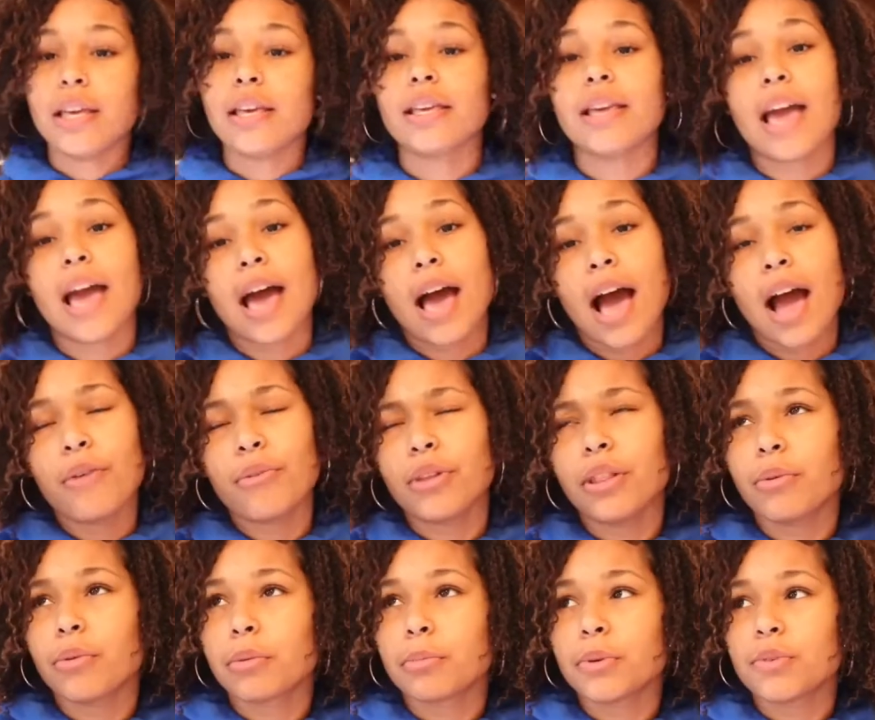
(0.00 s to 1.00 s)
Yeah, I
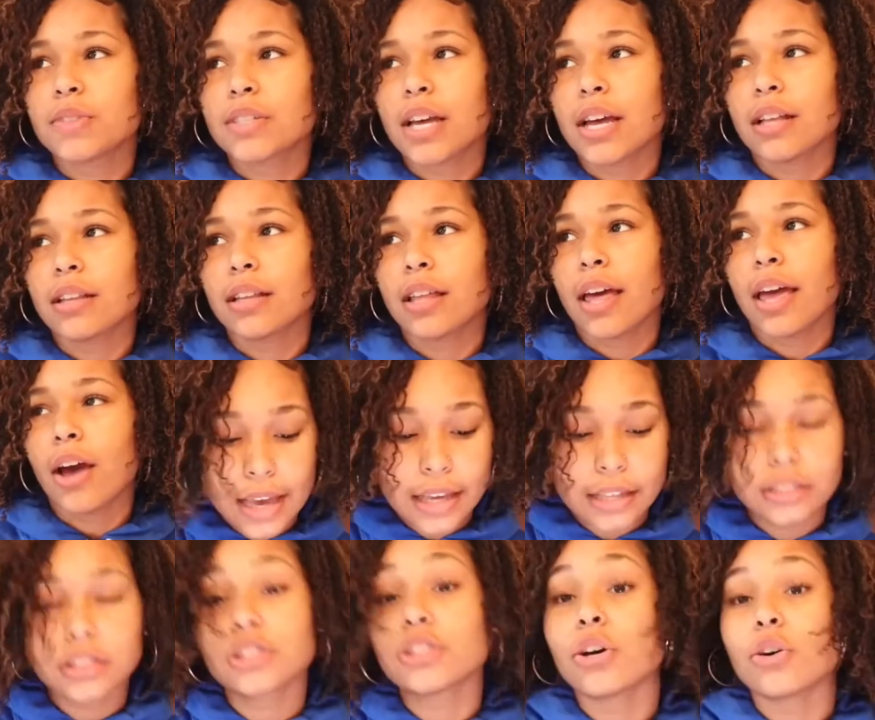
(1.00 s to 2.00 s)
really want to move to LA.
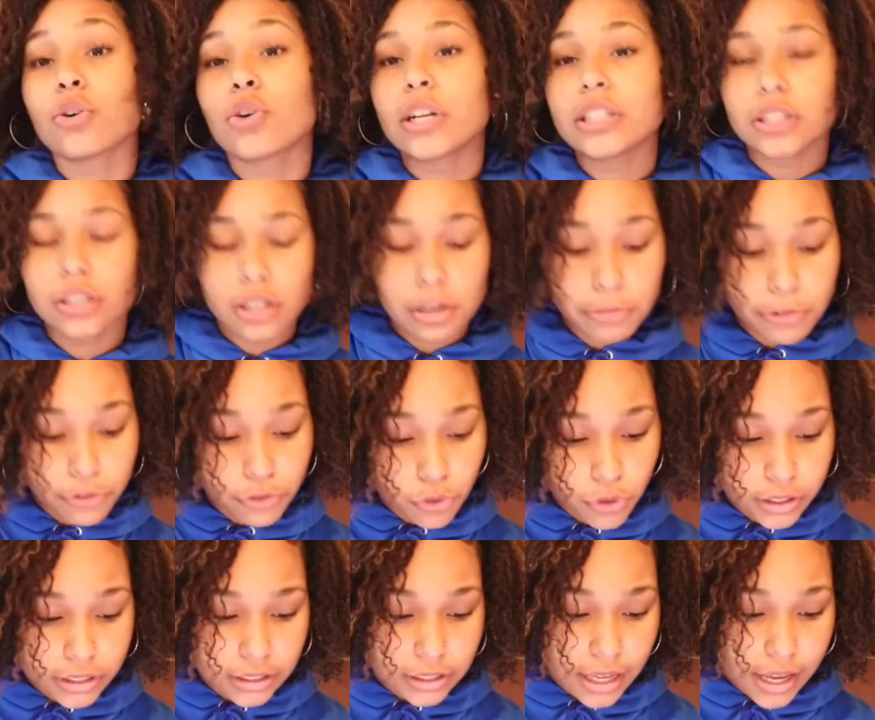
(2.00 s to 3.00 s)
And so question number
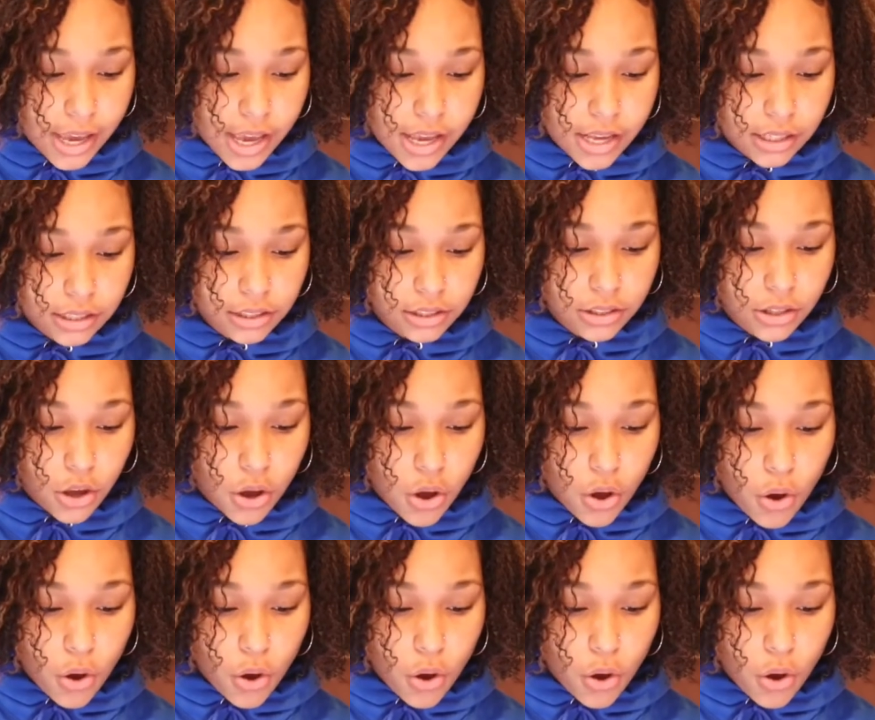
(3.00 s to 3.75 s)
four says,